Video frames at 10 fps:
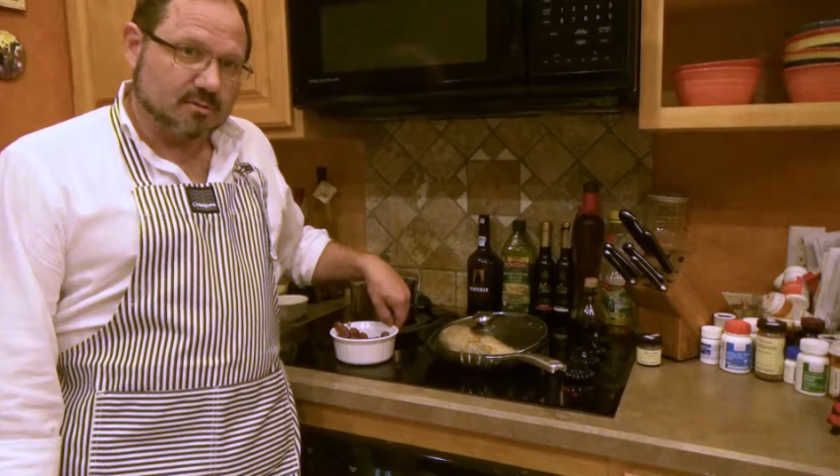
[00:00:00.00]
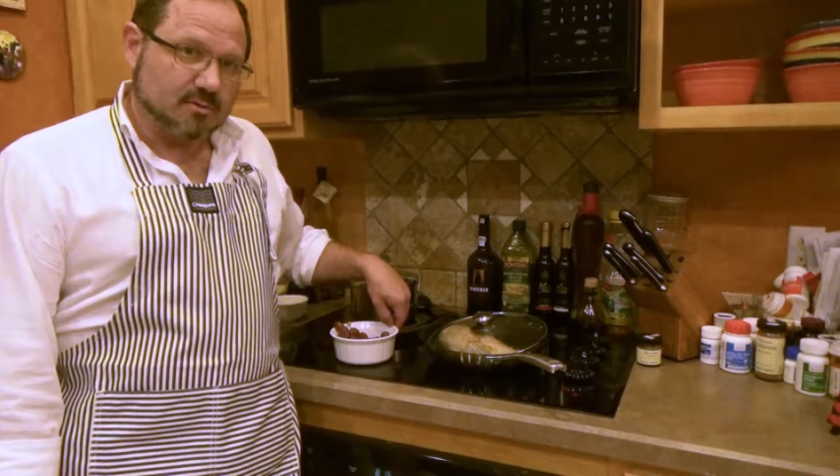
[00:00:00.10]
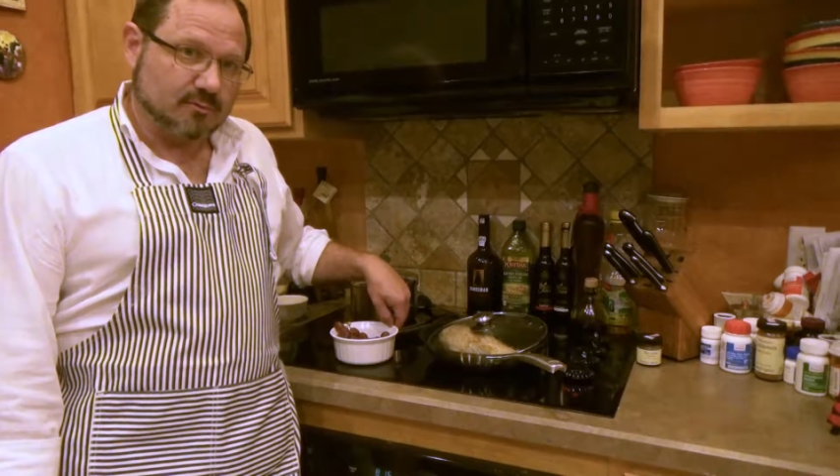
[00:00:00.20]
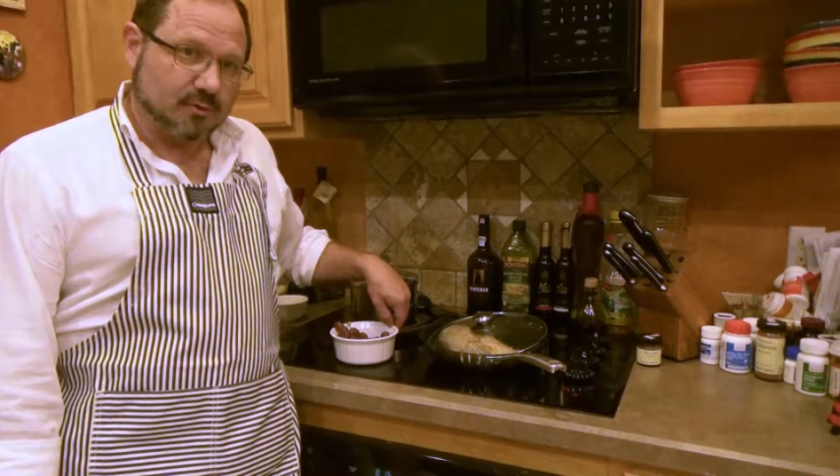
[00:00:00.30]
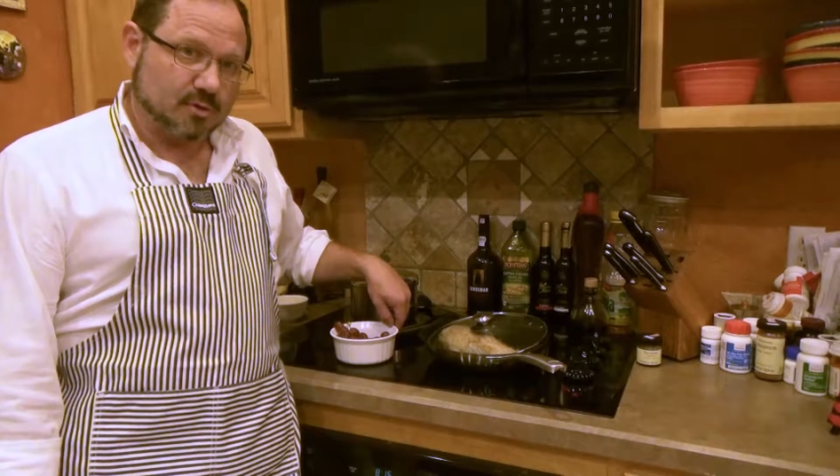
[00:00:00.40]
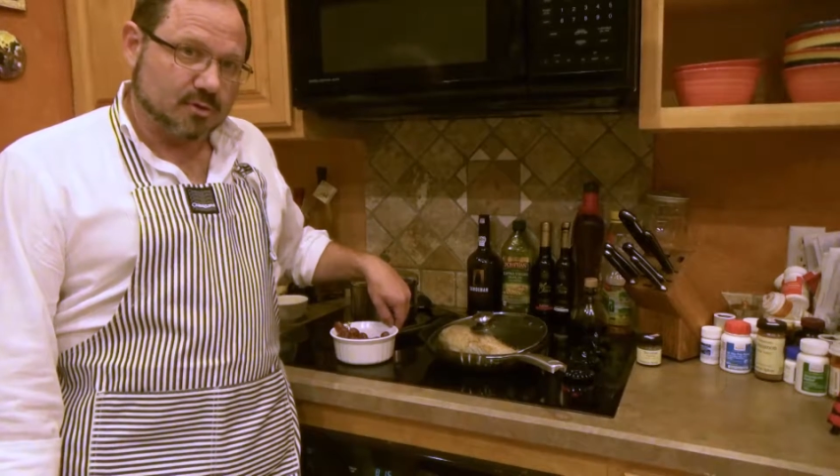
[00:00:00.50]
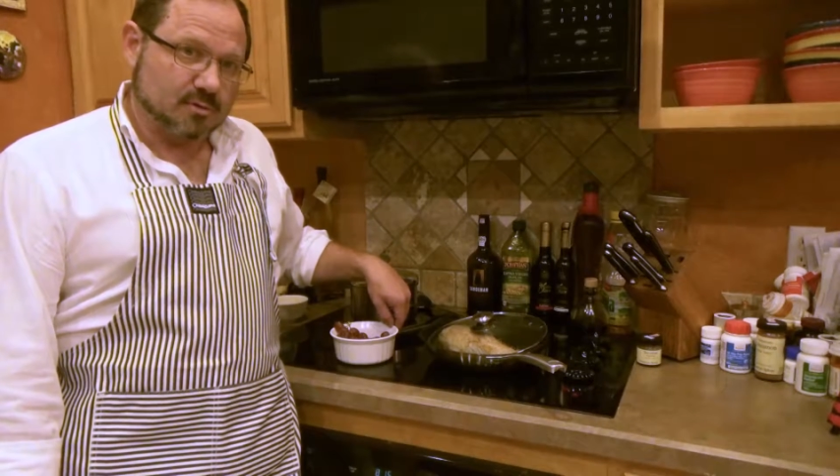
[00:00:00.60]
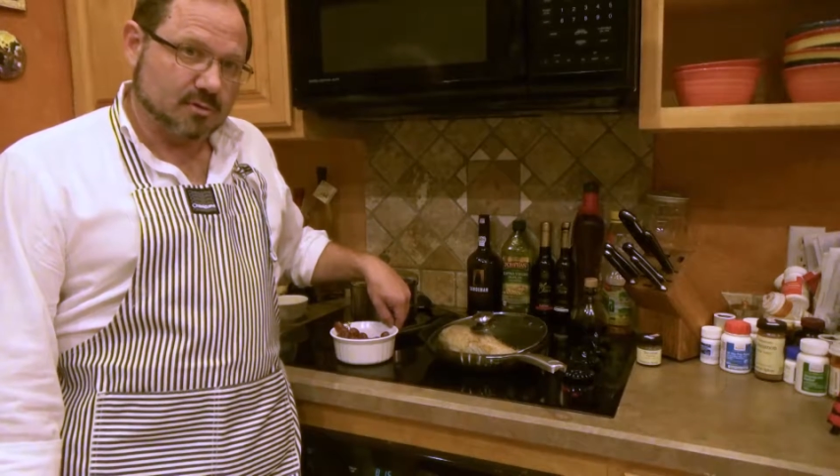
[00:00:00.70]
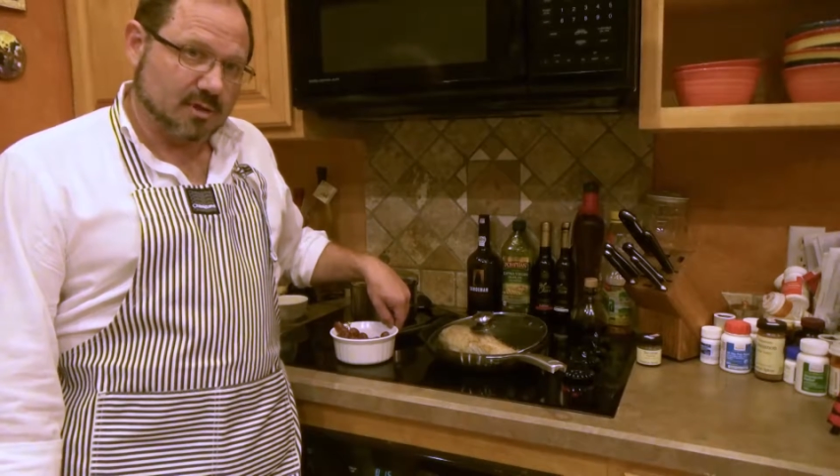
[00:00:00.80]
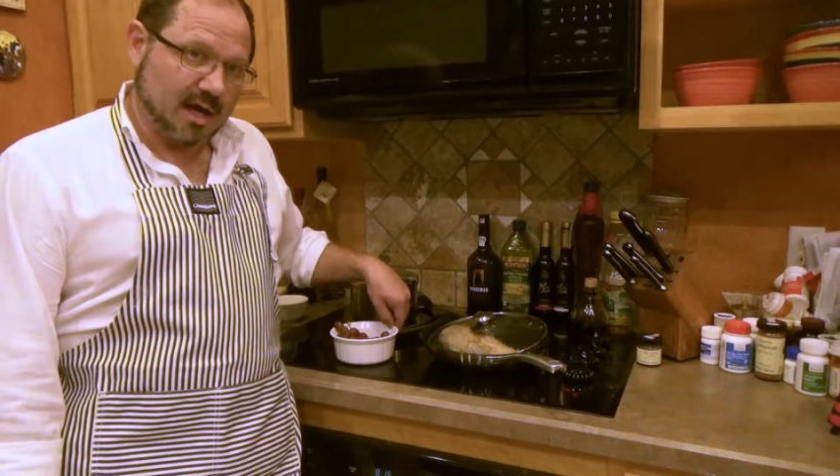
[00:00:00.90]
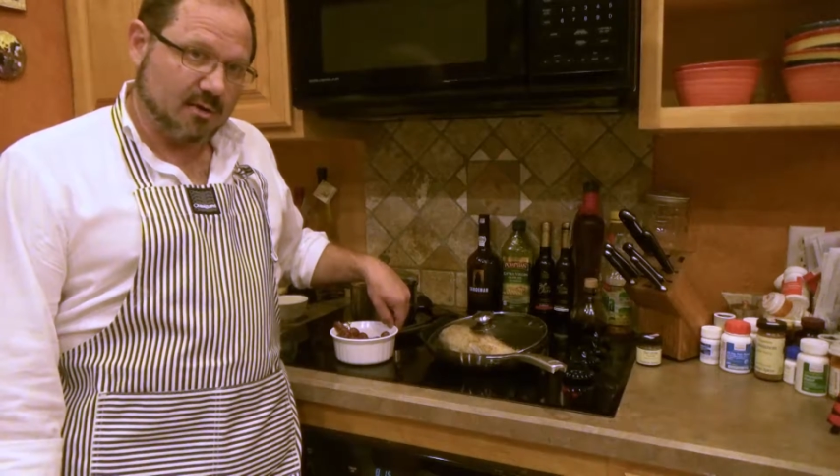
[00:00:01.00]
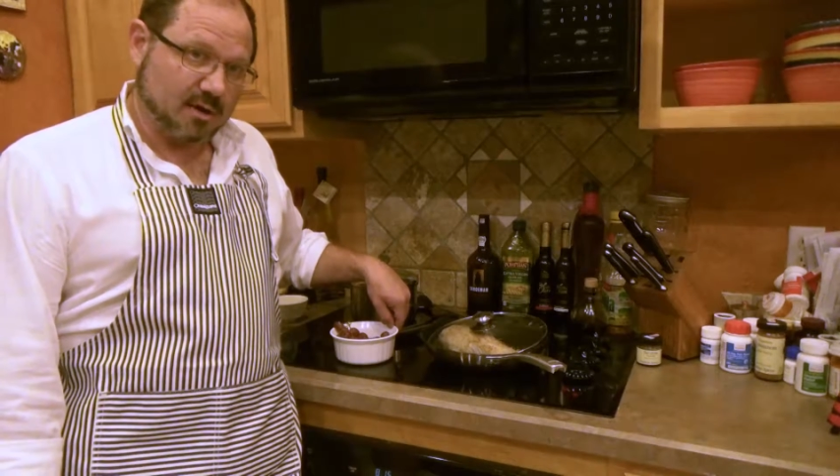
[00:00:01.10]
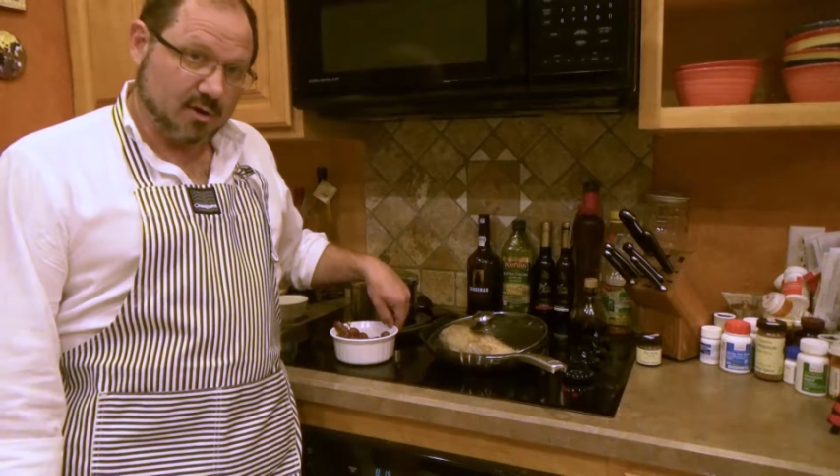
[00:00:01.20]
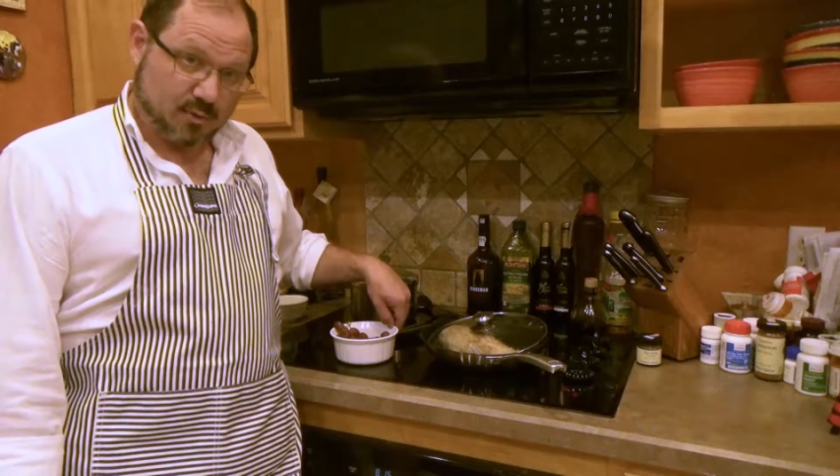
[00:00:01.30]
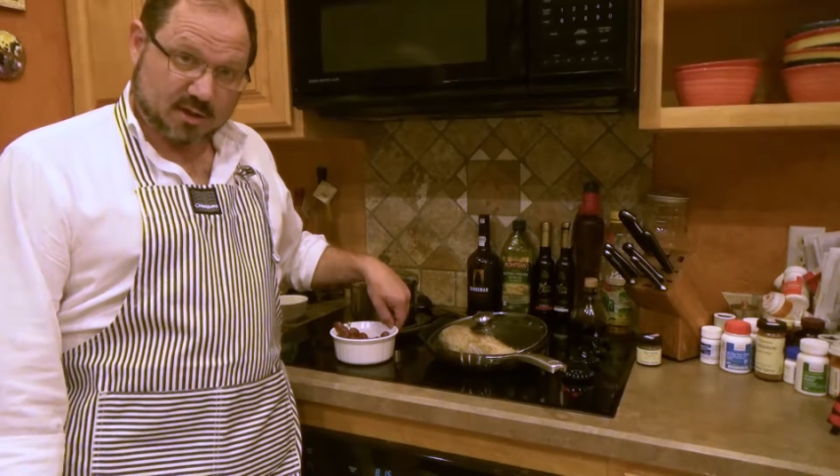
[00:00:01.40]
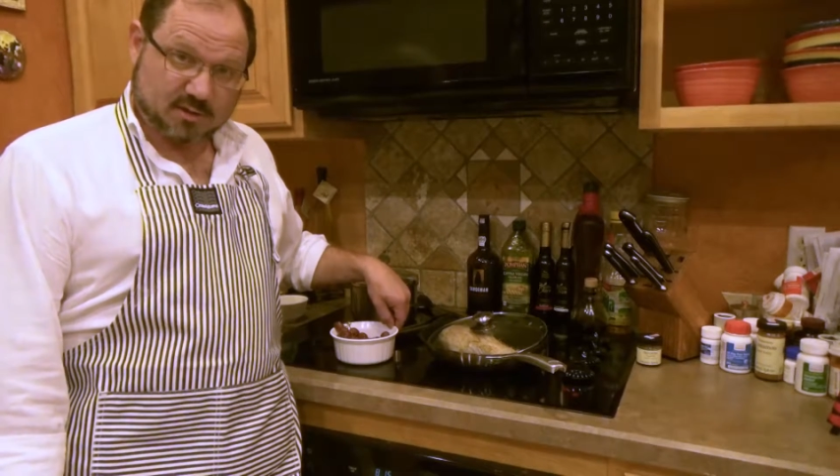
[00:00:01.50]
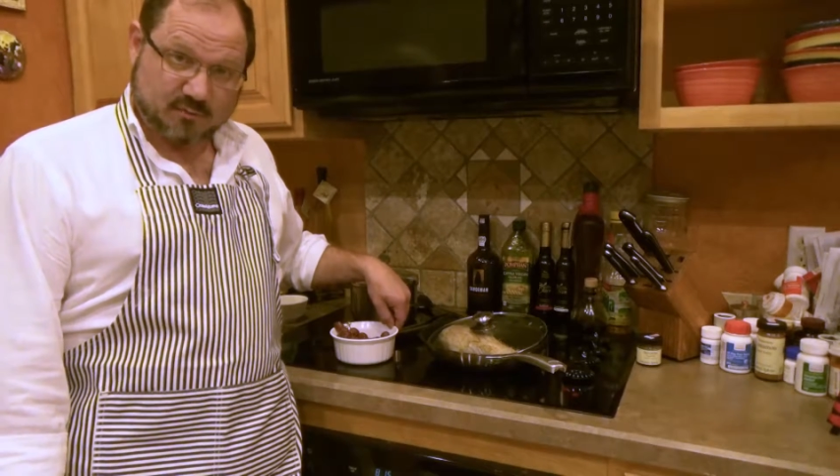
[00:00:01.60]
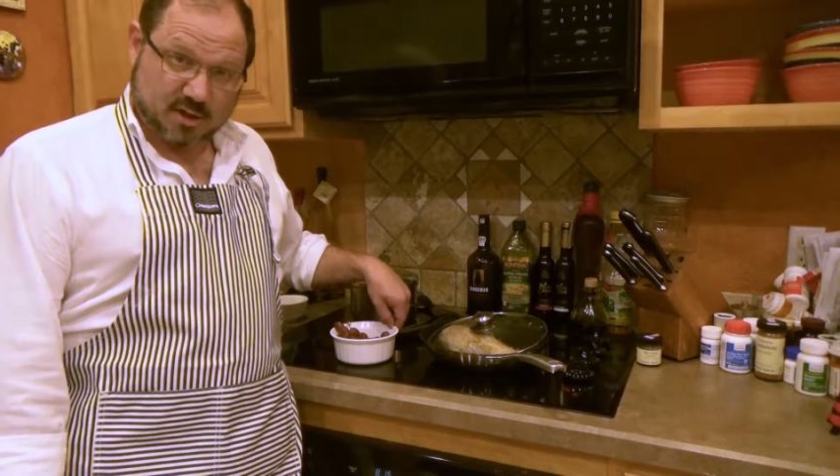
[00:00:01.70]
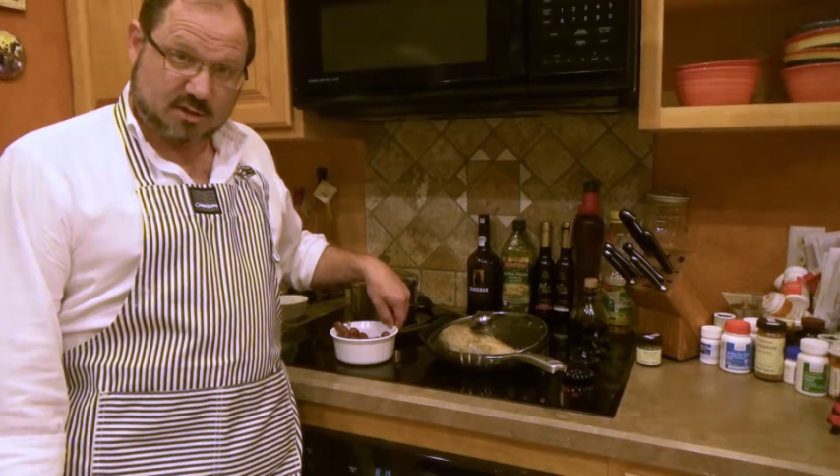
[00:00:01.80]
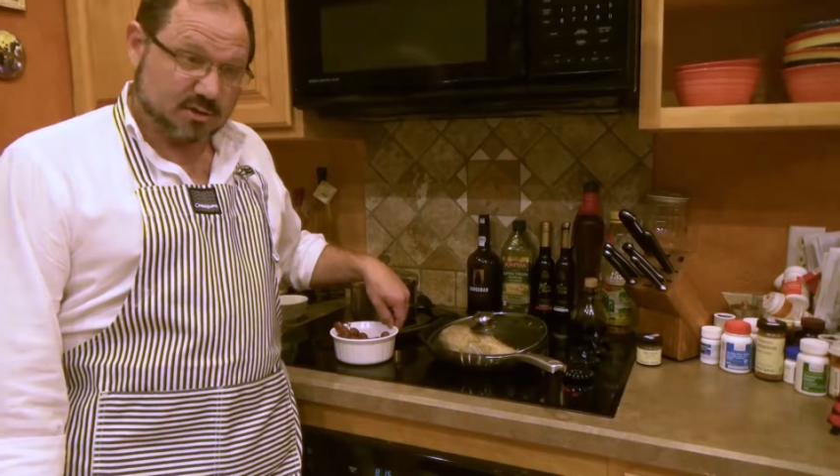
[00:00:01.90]
for how I know when it's
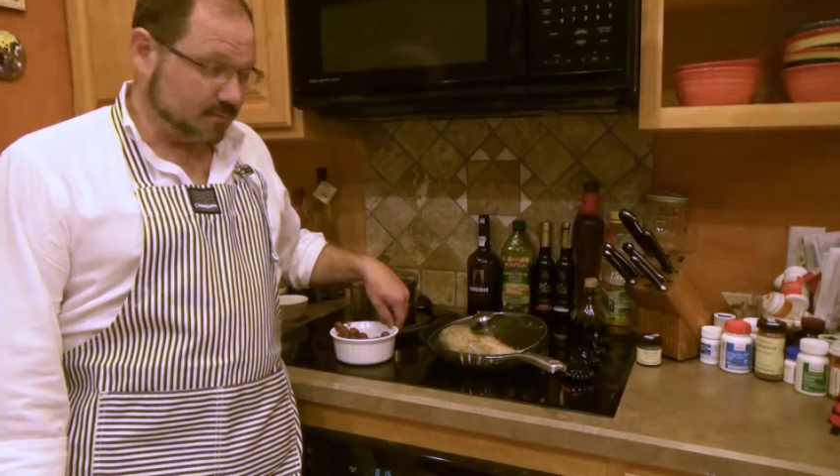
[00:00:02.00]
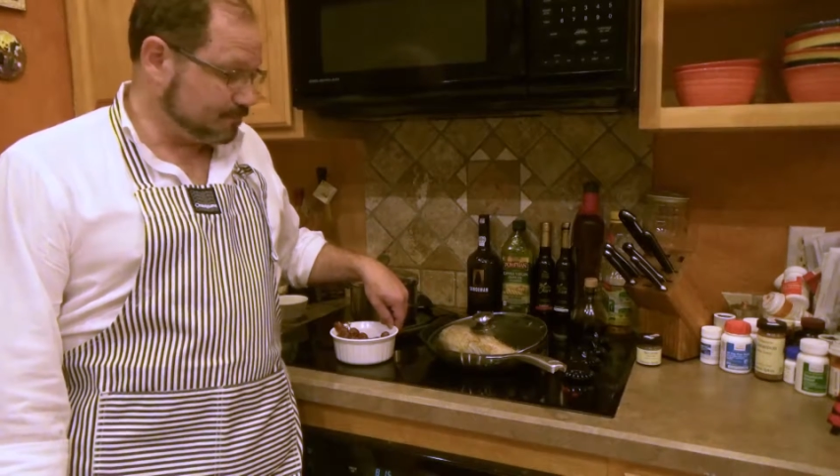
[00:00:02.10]
finished.